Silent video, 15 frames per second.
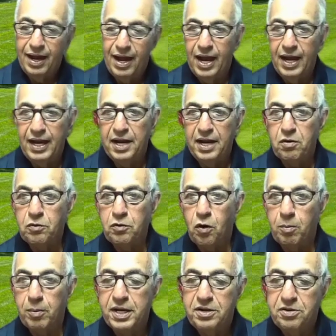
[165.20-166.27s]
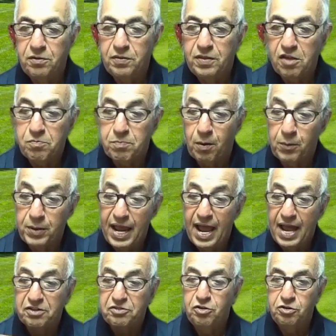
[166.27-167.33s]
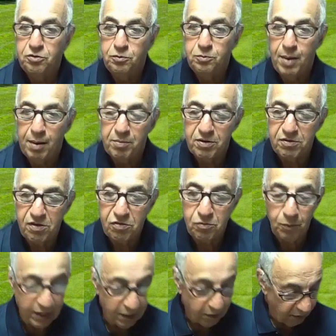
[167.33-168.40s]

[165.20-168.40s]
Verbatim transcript: I, I, don't normally do this, but we had two new members this week.